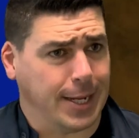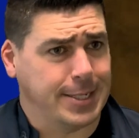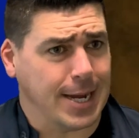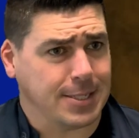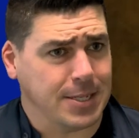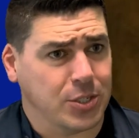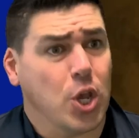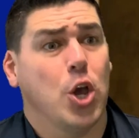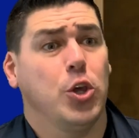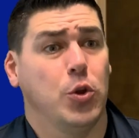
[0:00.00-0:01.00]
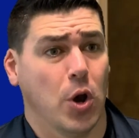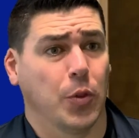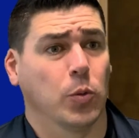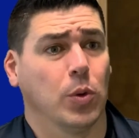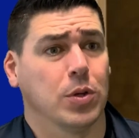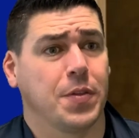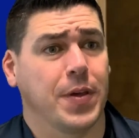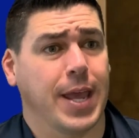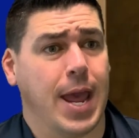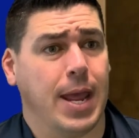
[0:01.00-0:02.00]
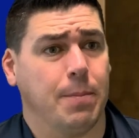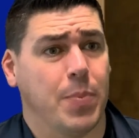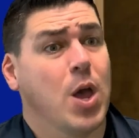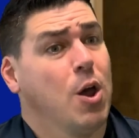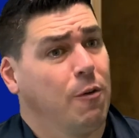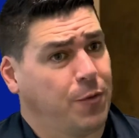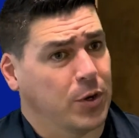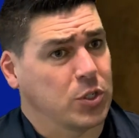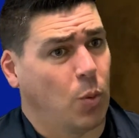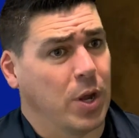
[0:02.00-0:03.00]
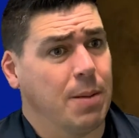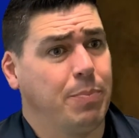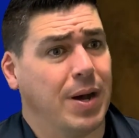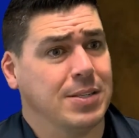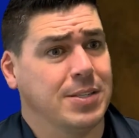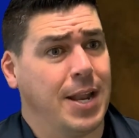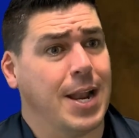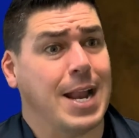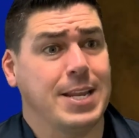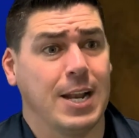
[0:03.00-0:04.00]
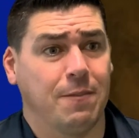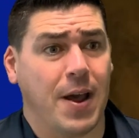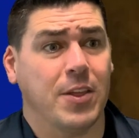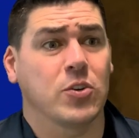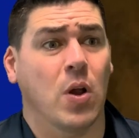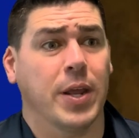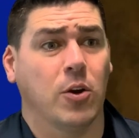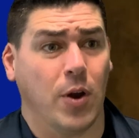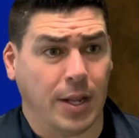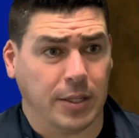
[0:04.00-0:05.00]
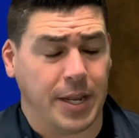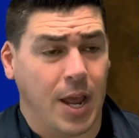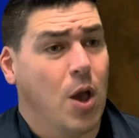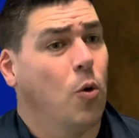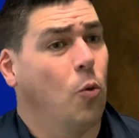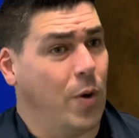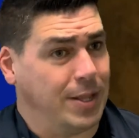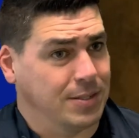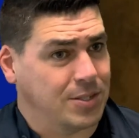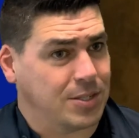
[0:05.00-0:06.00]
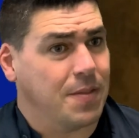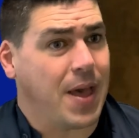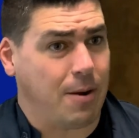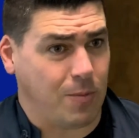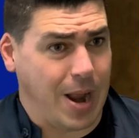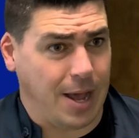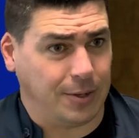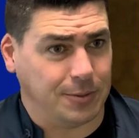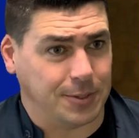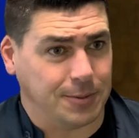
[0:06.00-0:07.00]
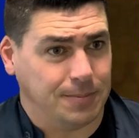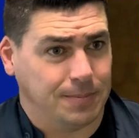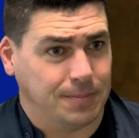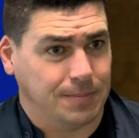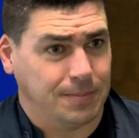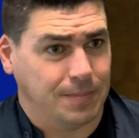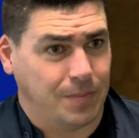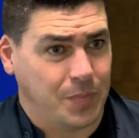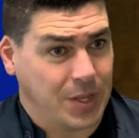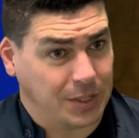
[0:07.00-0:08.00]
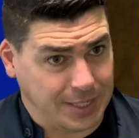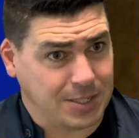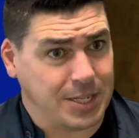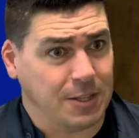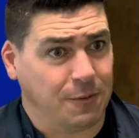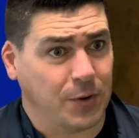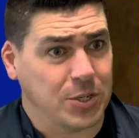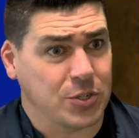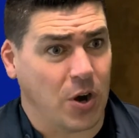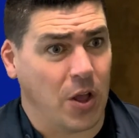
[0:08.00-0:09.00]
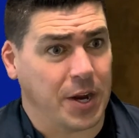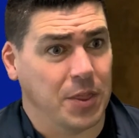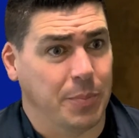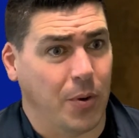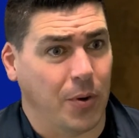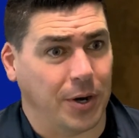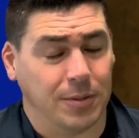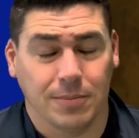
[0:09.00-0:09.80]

contestants, you know the rules of the game. First one to buzz in and identify the drawing correctly wins that round. Let's see the first drawing on the board.